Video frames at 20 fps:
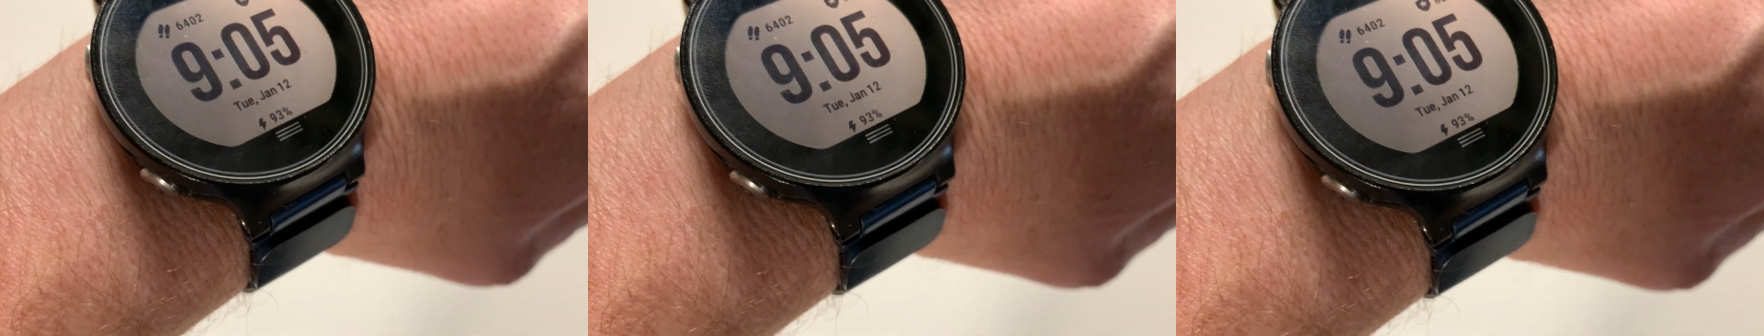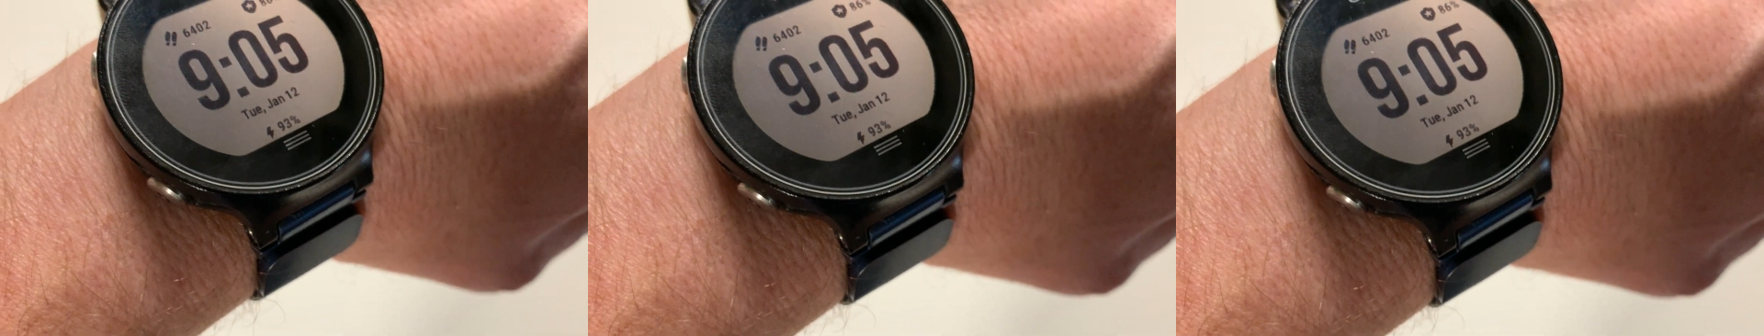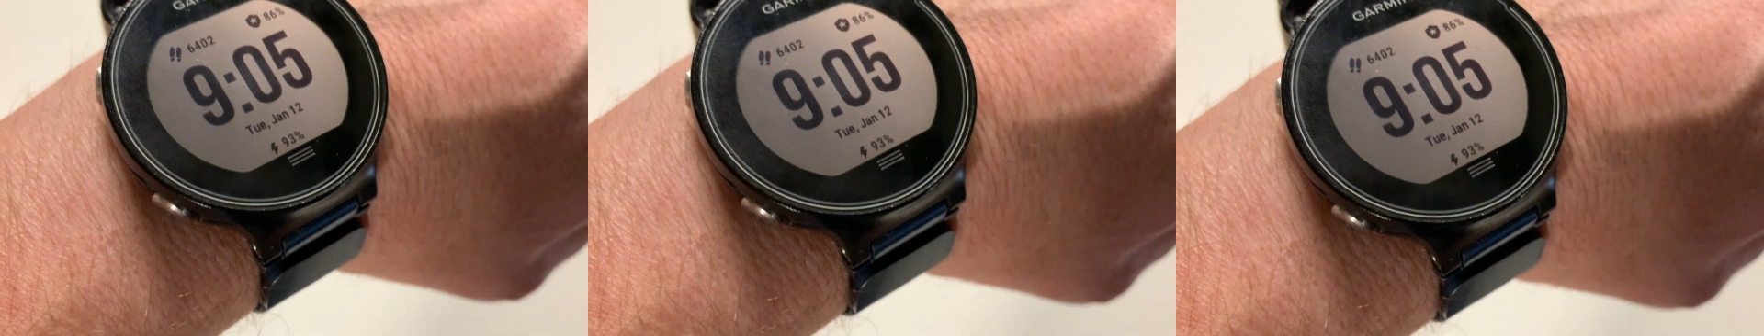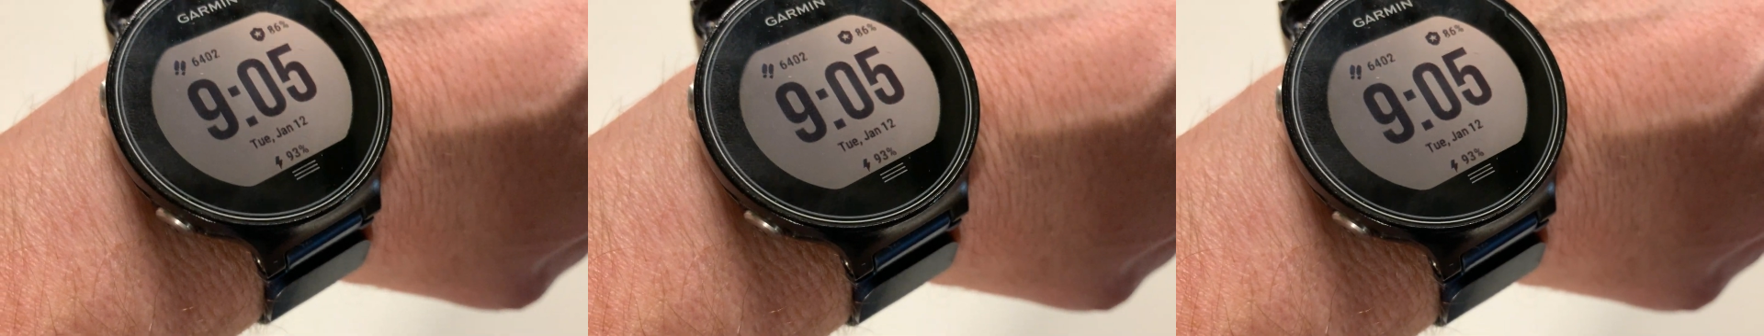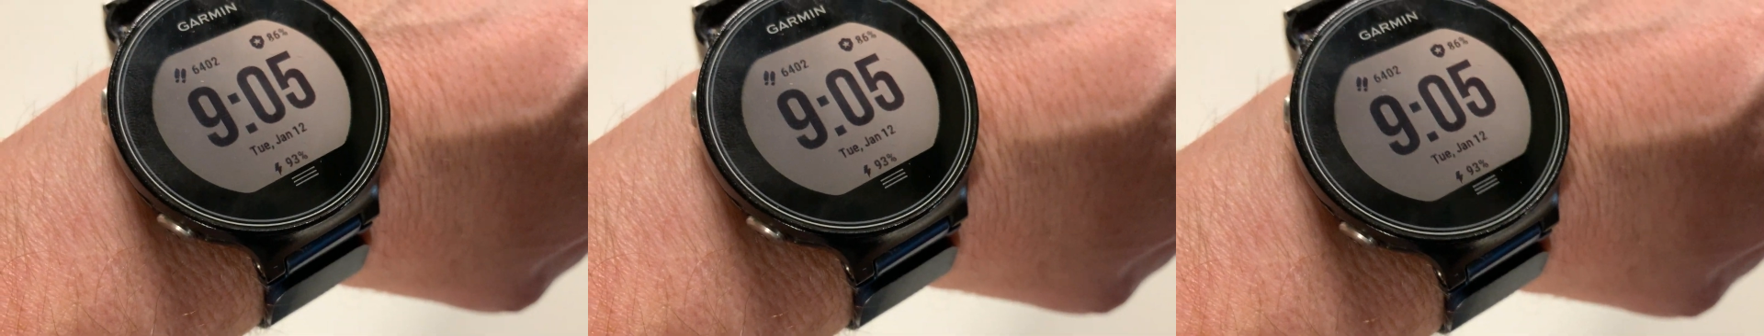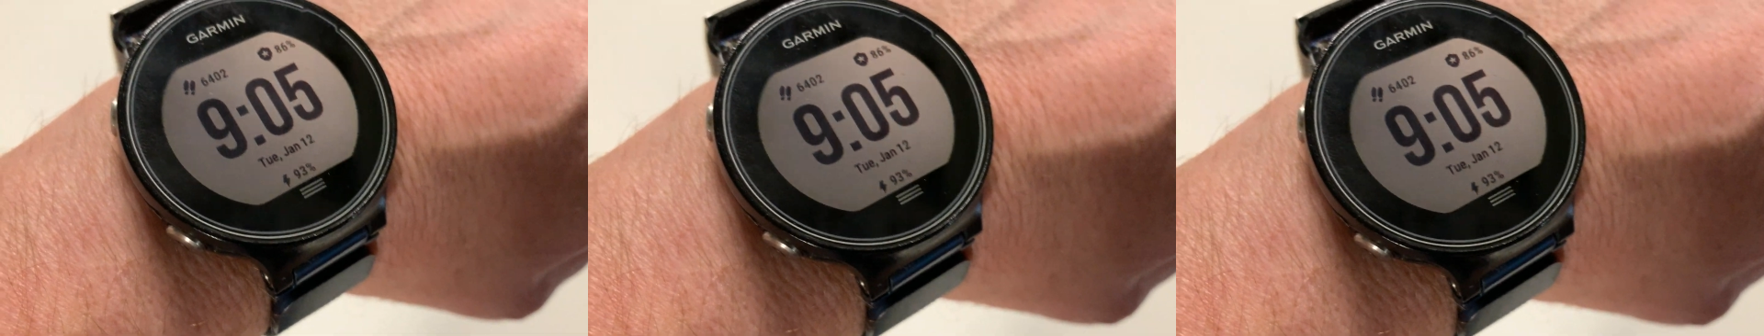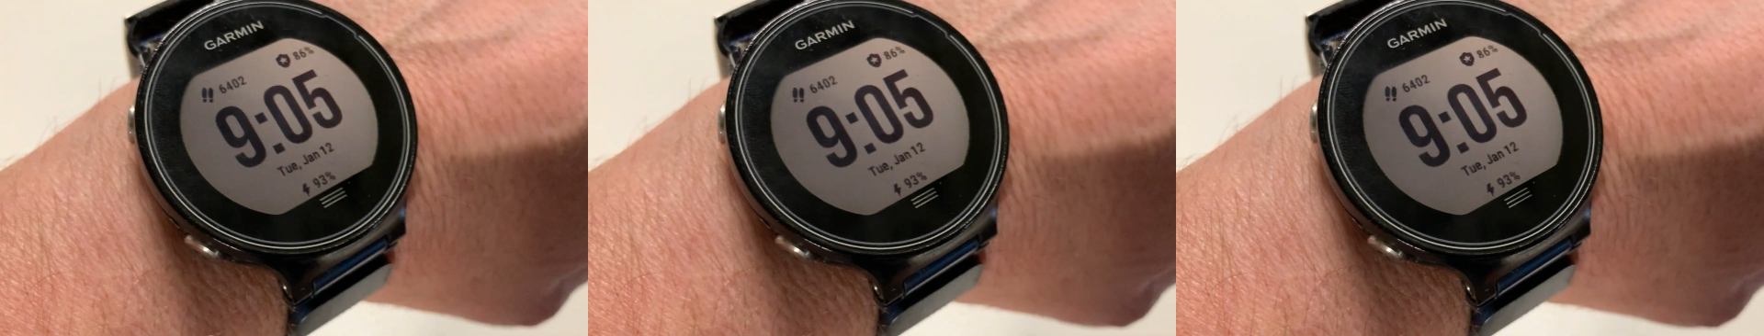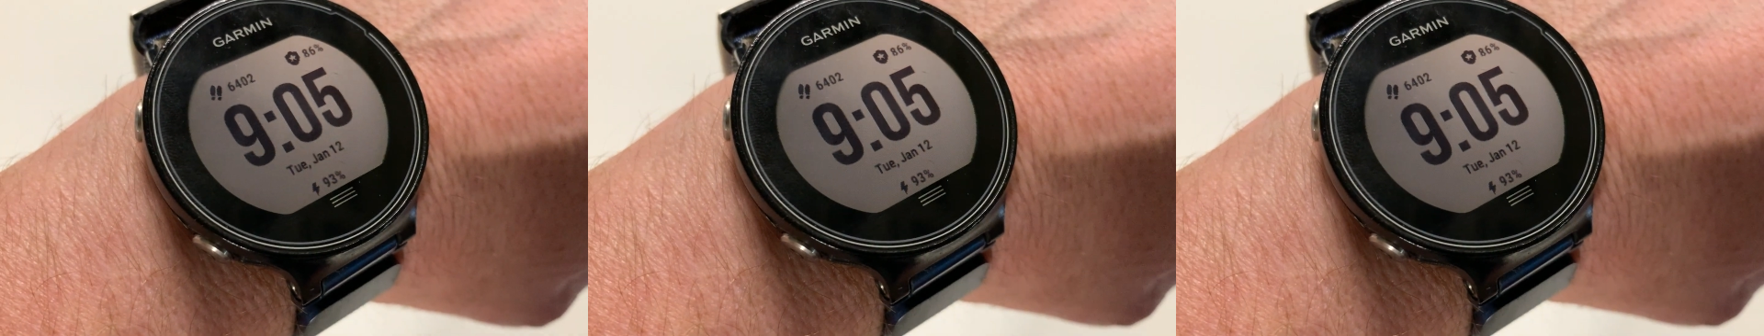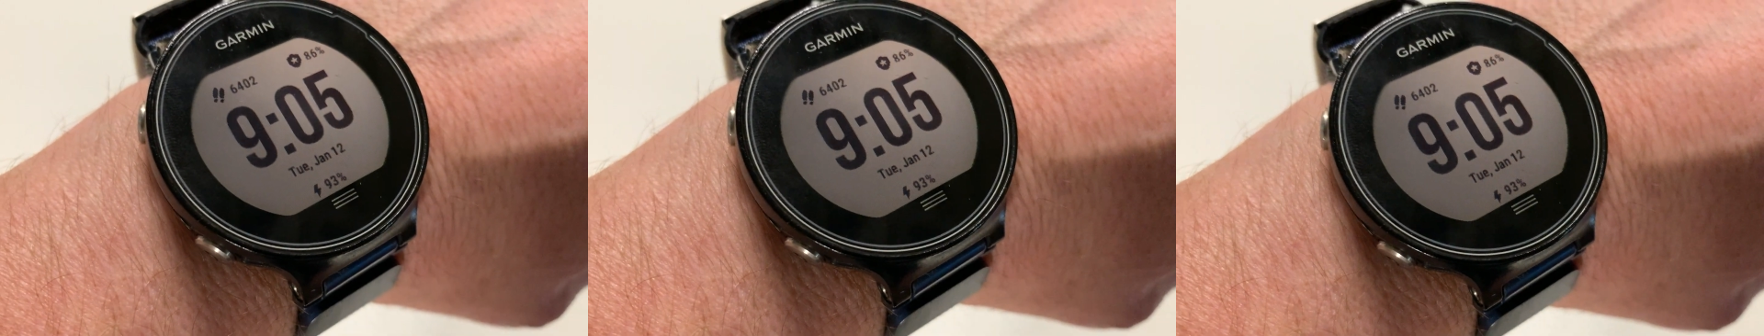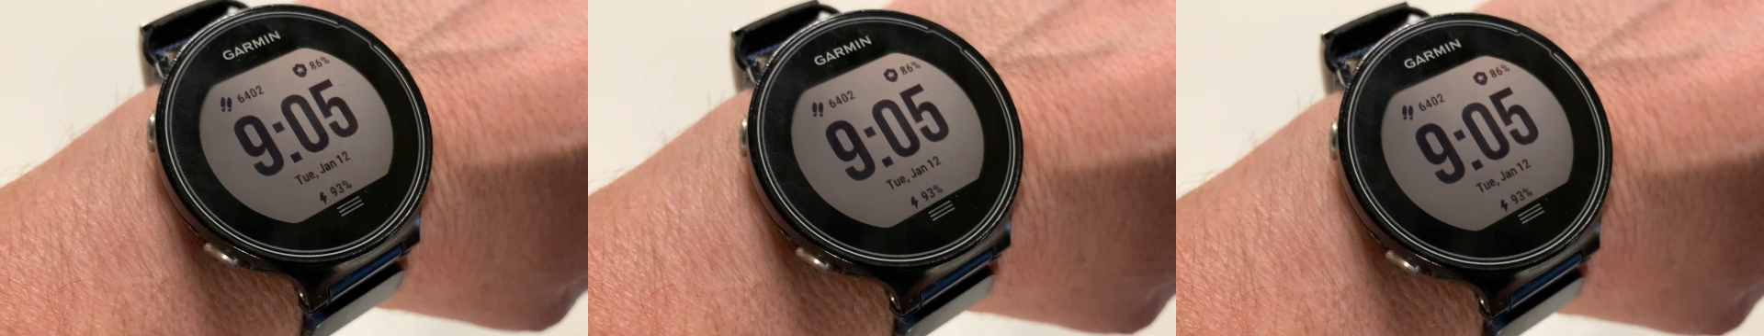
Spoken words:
charges at about